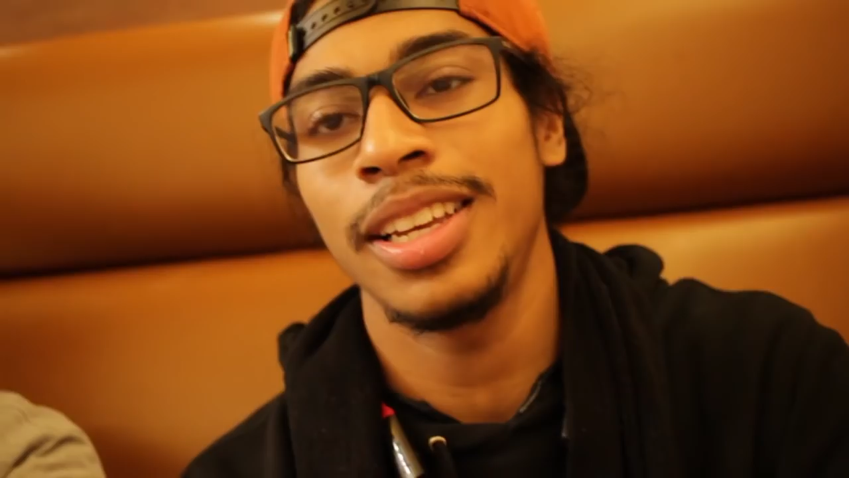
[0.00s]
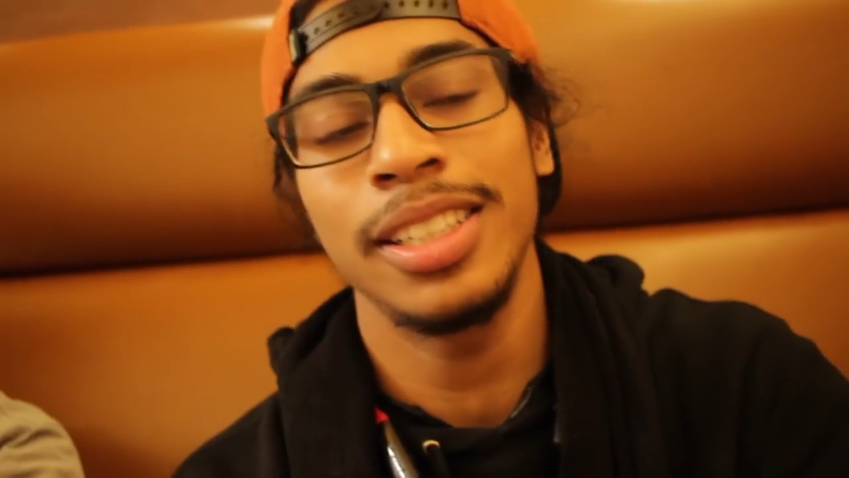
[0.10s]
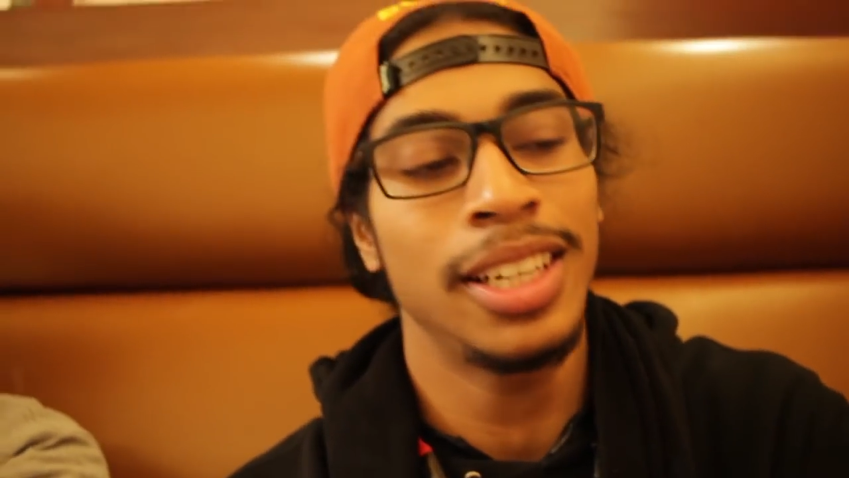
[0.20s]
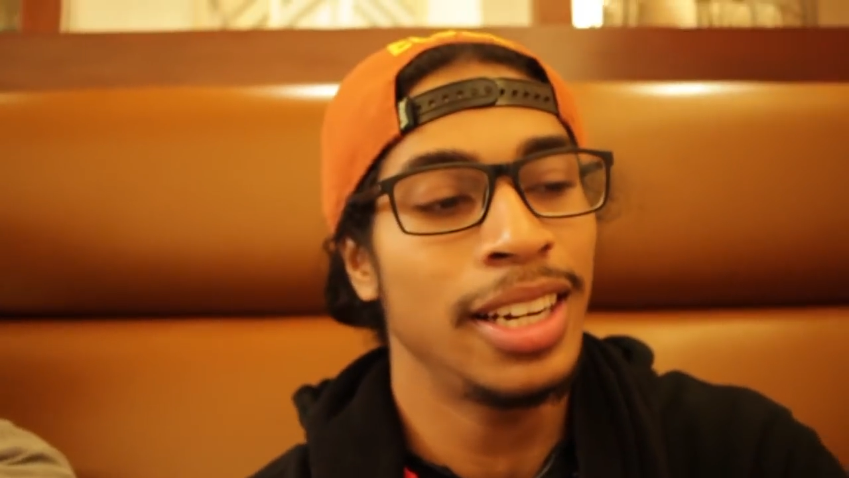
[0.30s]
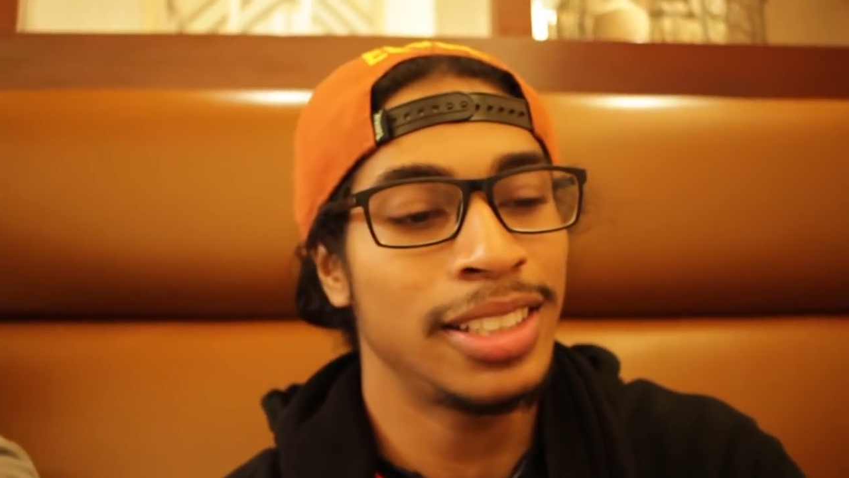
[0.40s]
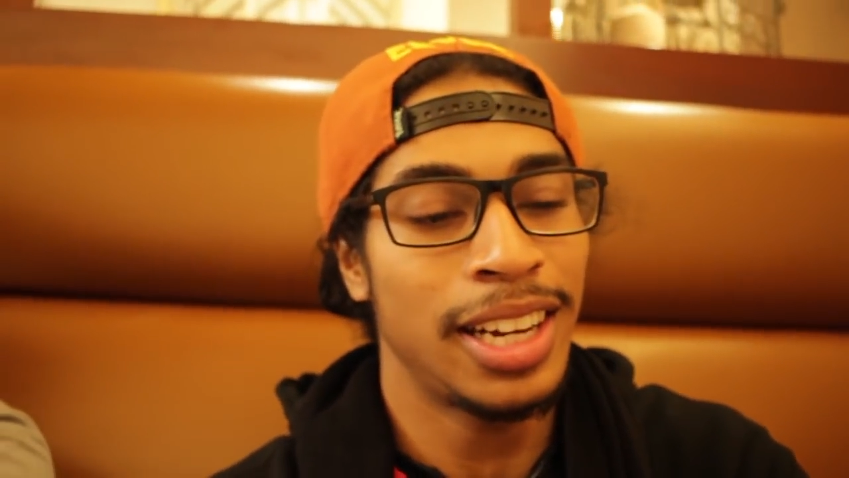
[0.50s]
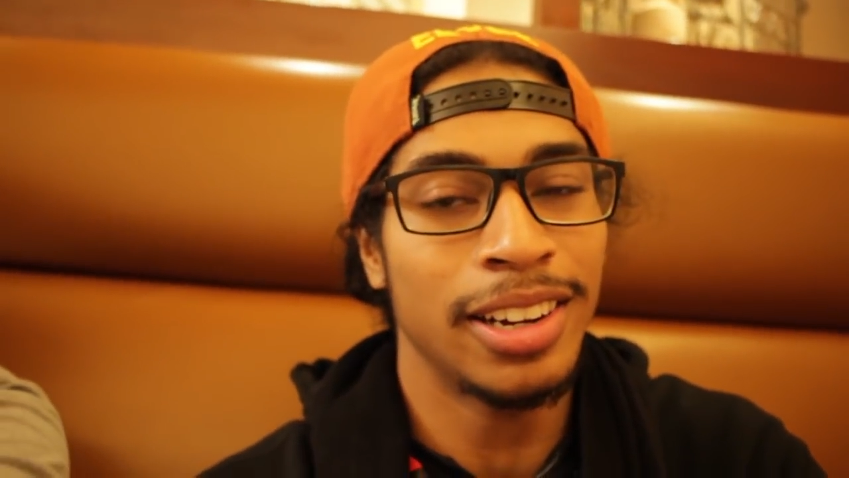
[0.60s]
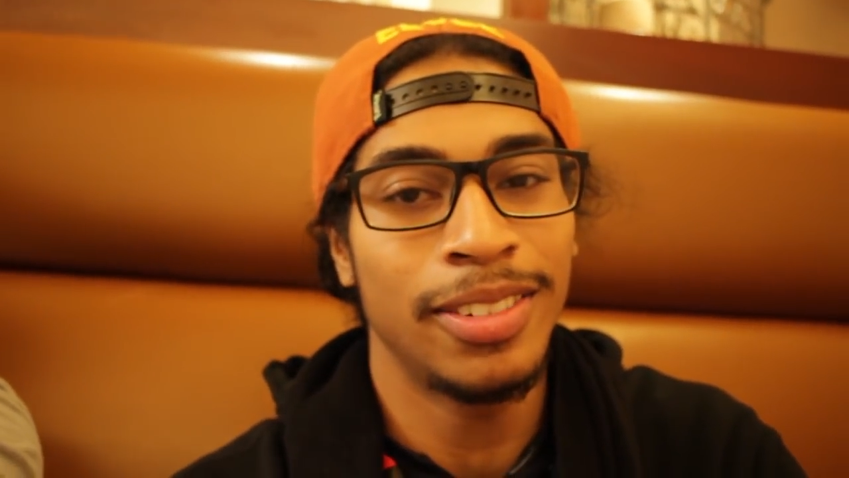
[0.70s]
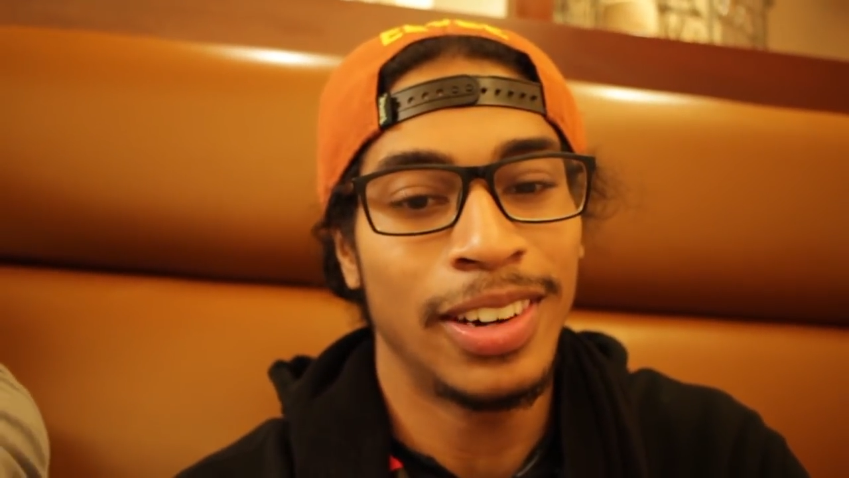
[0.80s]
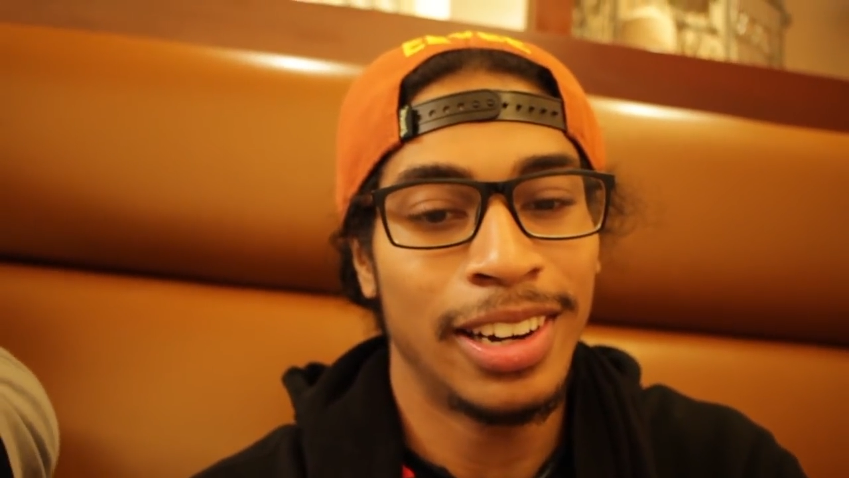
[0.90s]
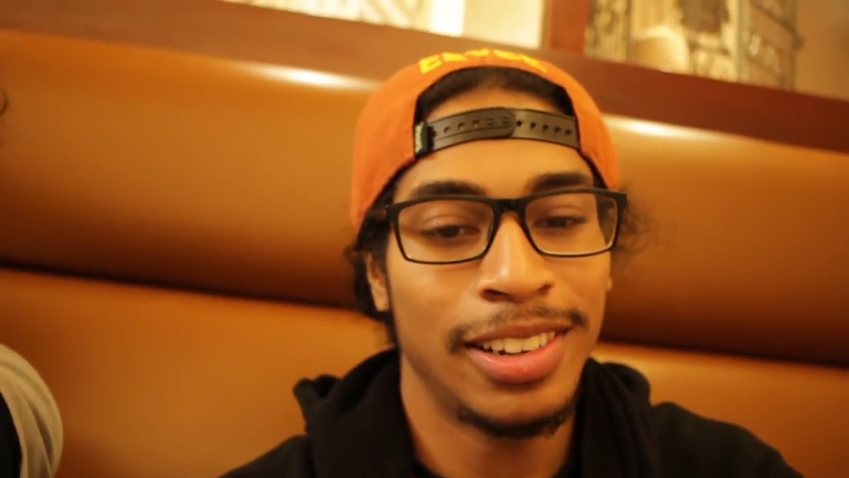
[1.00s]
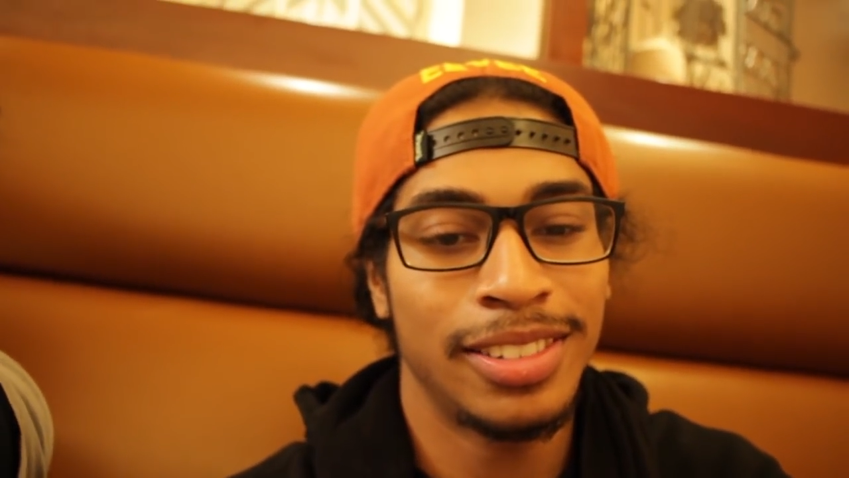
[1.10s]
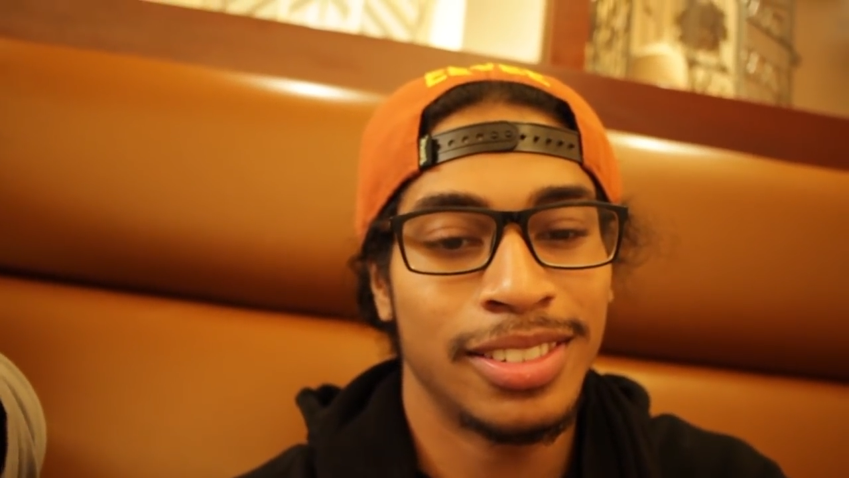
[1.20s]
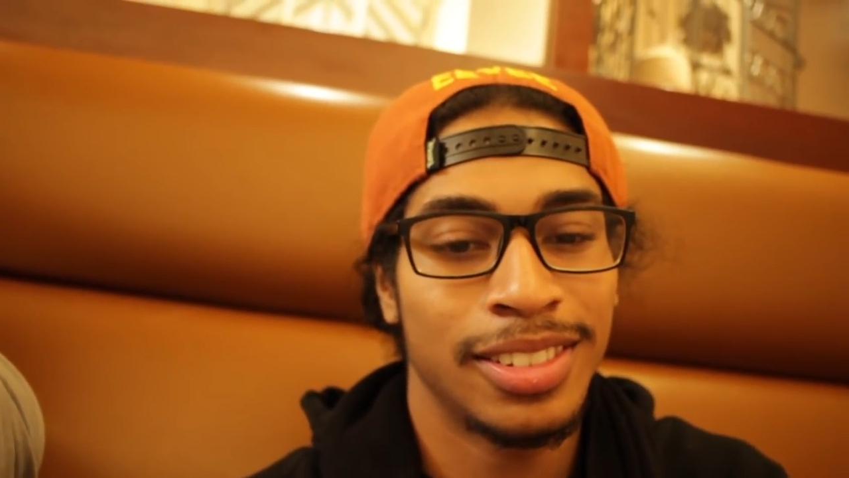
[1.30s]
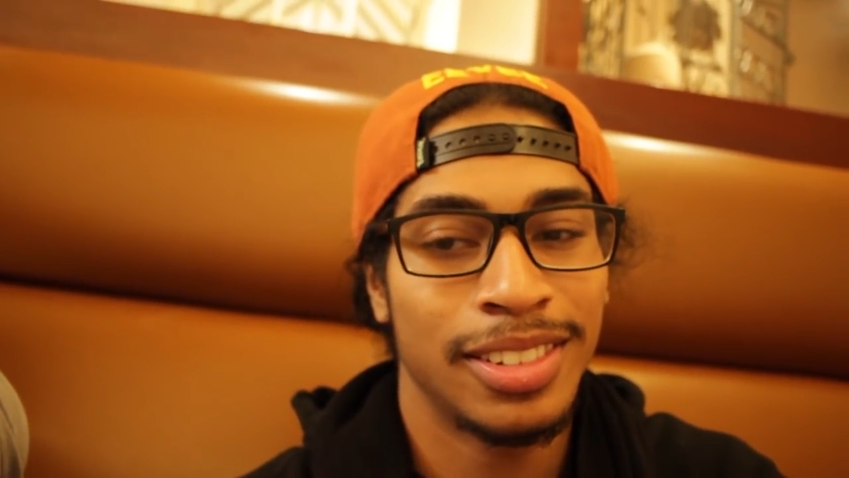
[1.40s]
He's getting Taco Bell.